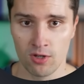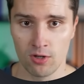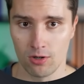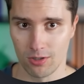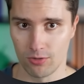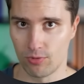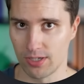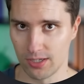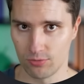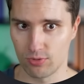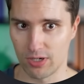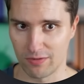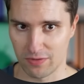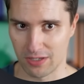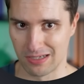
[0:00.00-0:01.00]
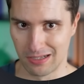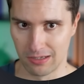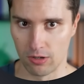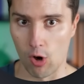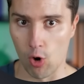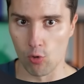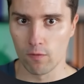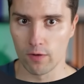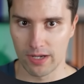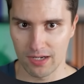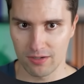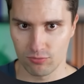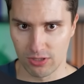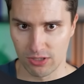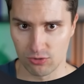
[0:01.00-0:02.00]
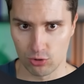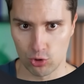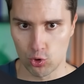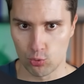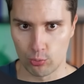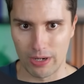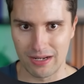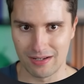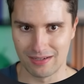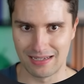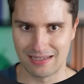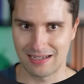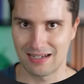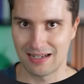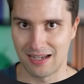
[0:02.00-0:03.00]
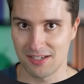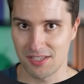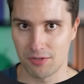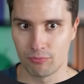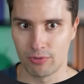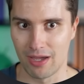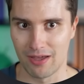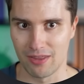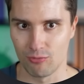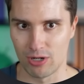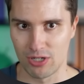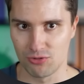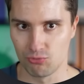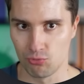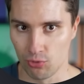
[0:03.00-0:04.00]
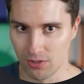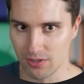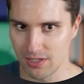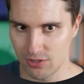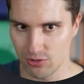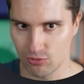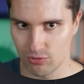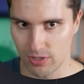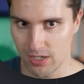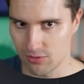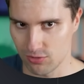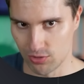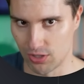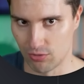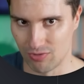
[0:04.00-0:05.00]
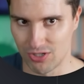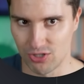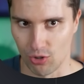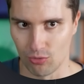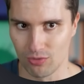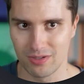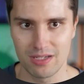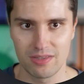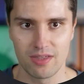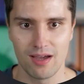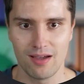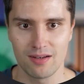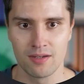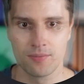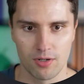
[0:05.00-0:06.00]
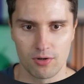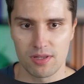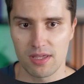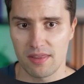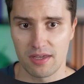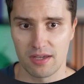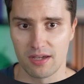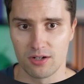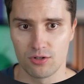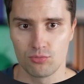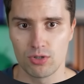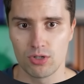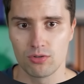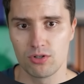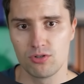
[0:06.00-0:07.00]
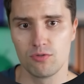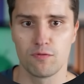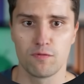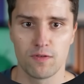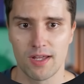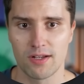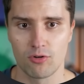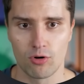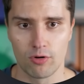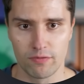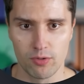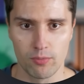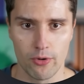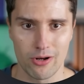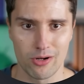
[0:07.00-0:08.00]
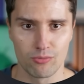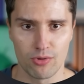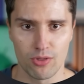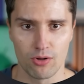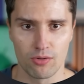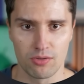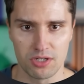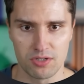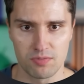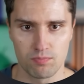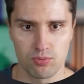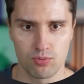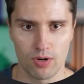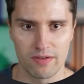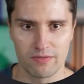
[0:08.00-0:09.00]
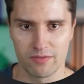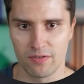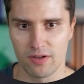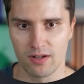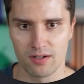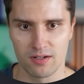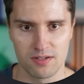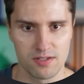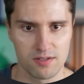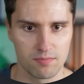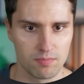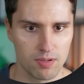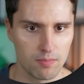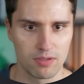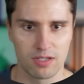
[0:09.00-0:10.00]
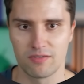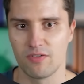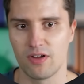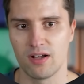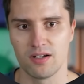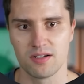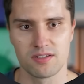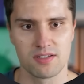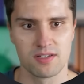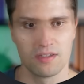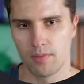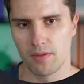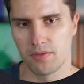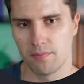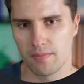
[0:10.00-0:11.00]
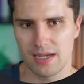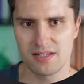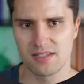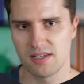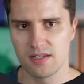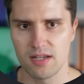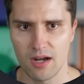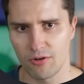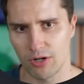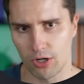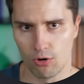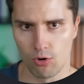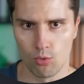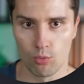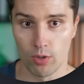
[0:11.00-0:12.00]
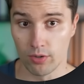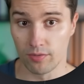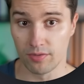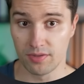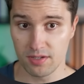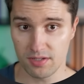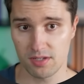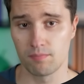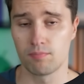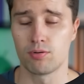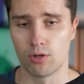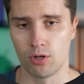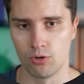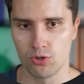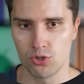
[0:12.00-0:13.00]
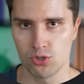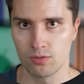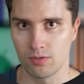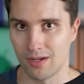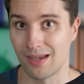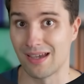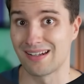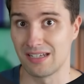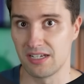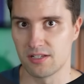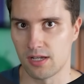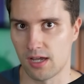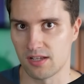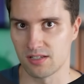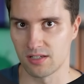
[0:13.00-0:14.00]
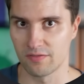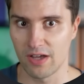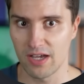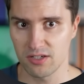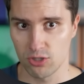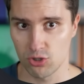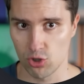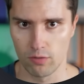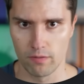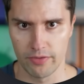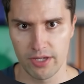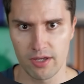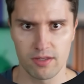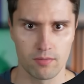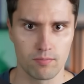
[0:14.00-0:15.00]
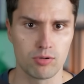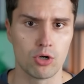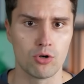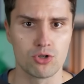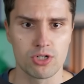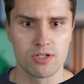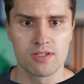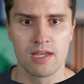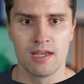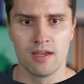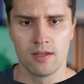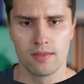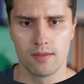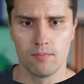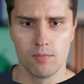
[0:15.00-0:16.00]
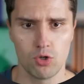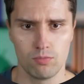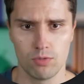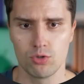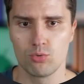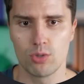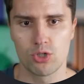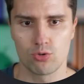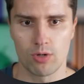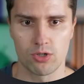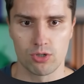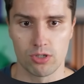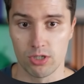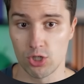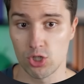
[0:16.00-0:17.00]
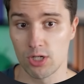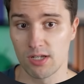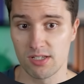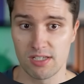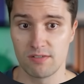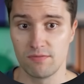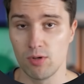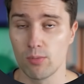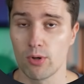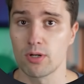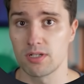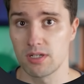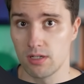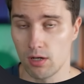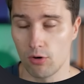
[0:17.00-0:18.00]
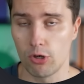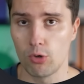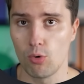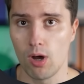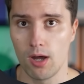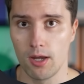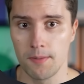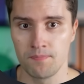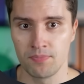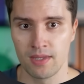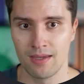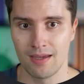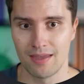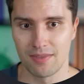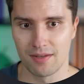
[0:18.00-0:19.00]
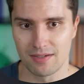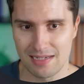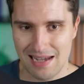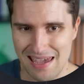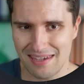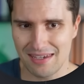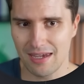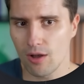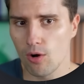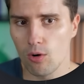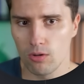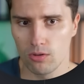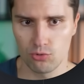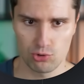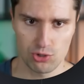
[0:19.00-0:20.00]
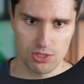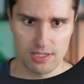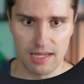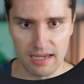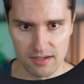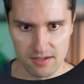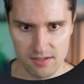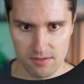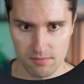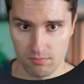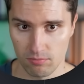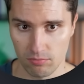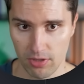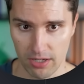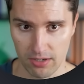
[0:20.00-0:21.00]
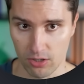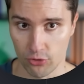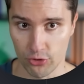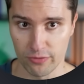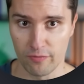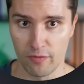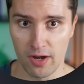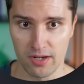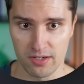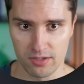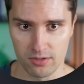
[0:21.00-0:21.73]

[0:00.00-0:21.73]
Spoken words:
On the one hand, we have that little overhead. We need to create a data class that we otherwise wouldn't need to create. So here we don't need that. But on the other hand, we don't need to flood our view model with all these private vals, public vals. But the main scenario where this approach at least has an advantage over the other approach is the moment we try to initialize these view models in our UI and then taking all those states that are defined